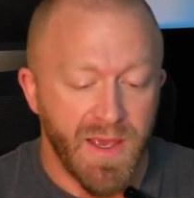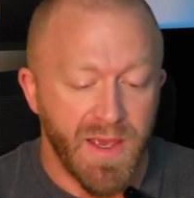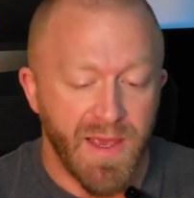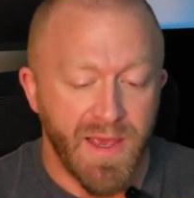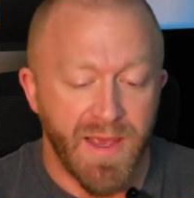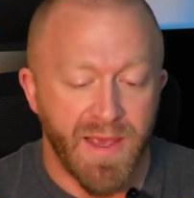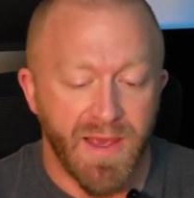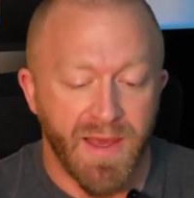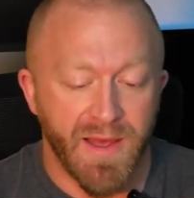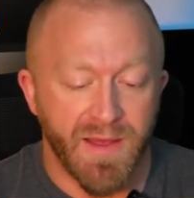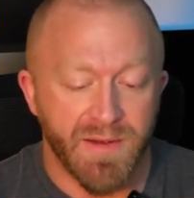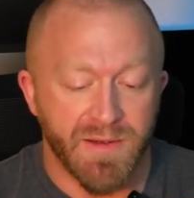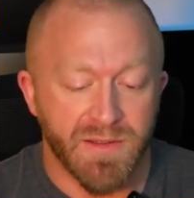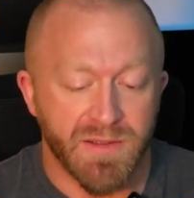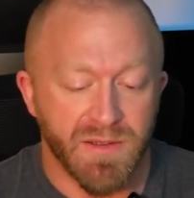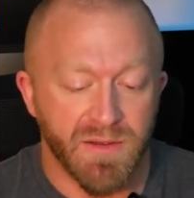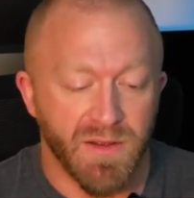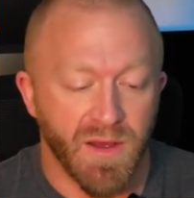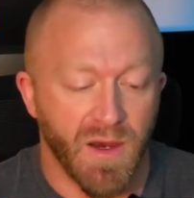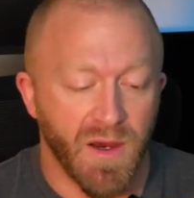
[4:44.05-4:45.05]
And
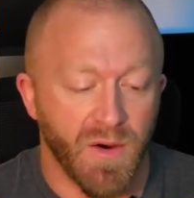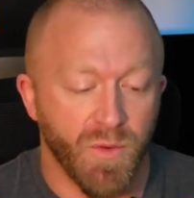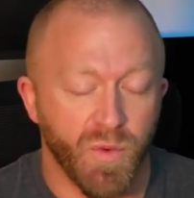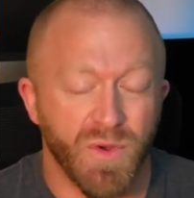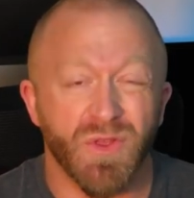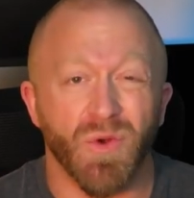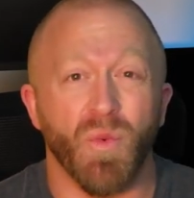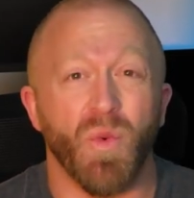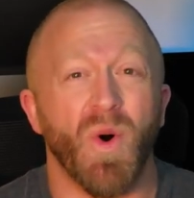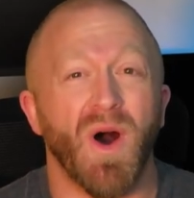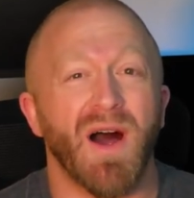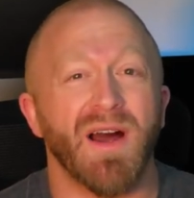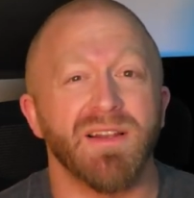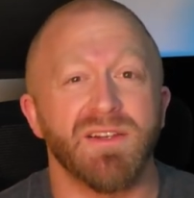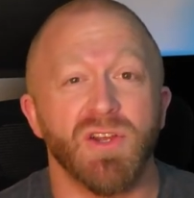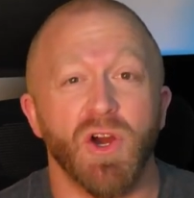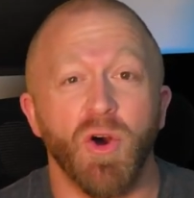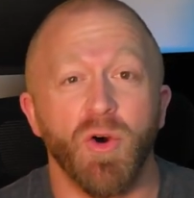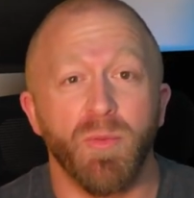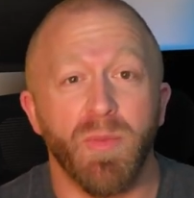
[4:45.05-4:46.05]
with the wide
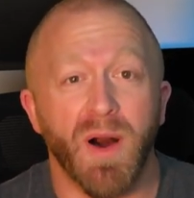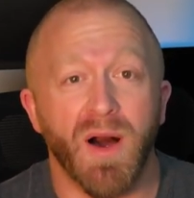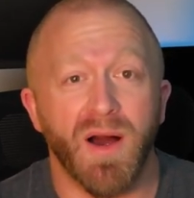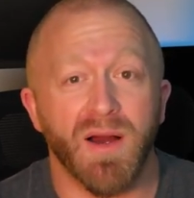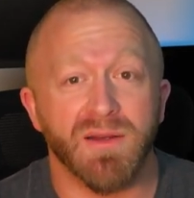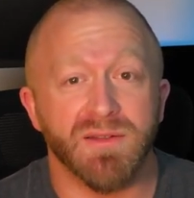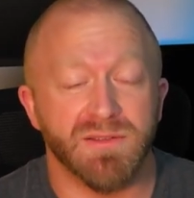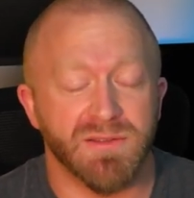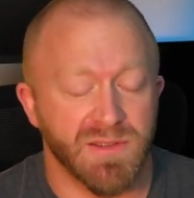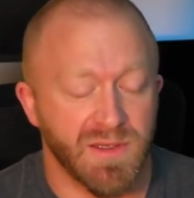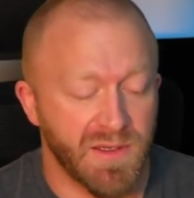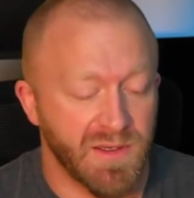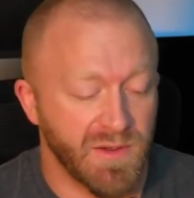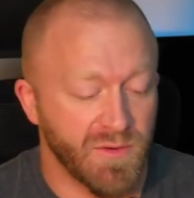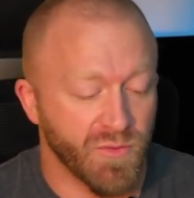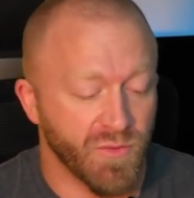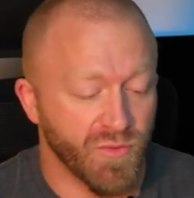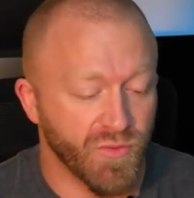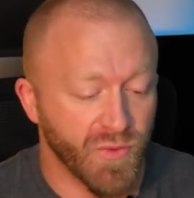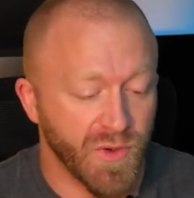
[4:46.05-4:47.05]
toe box,
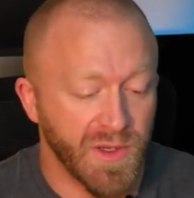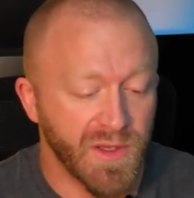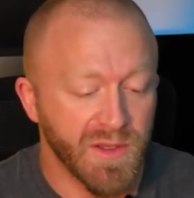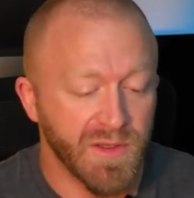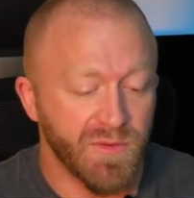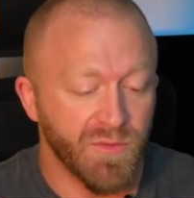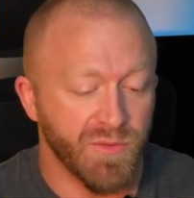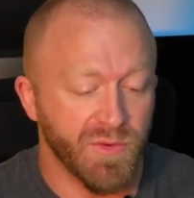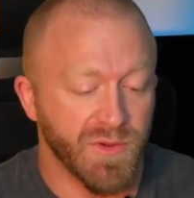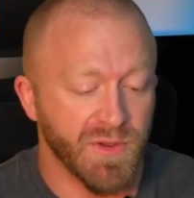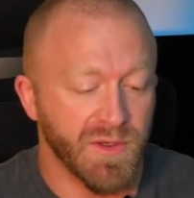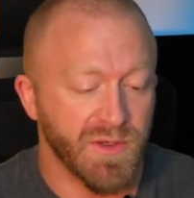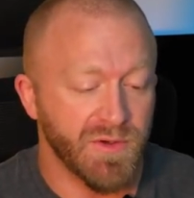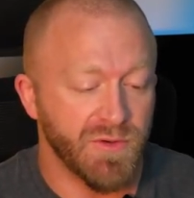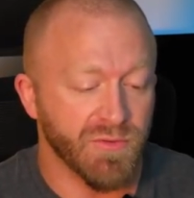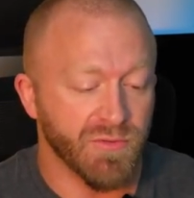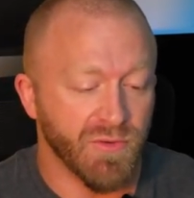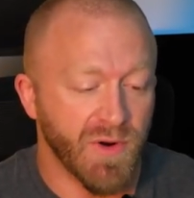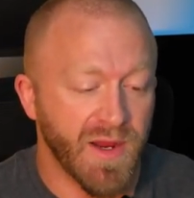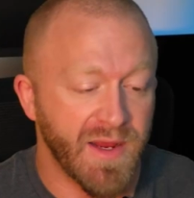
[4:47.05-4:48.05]
really, really
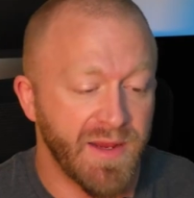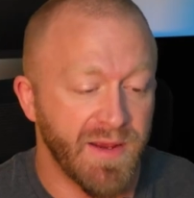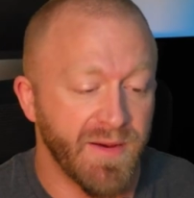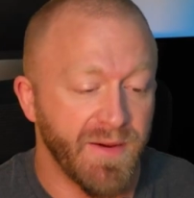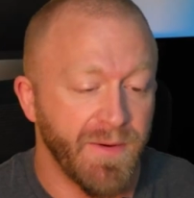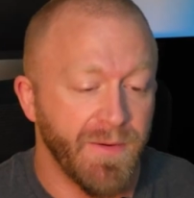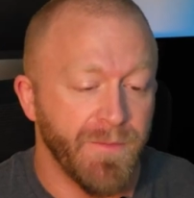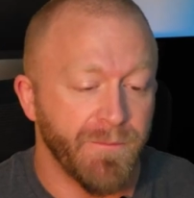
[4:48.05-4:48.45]
great.